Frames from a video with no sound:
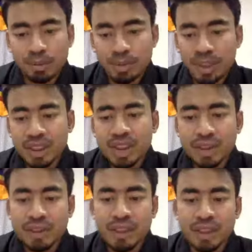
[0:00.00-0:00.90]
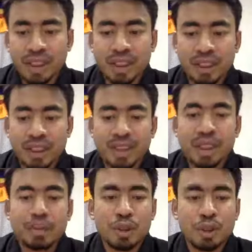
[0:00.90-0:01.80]
further interest in the
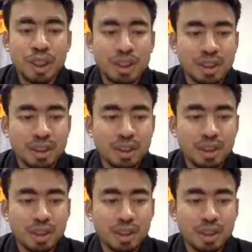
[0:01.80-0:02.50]
STEM educations.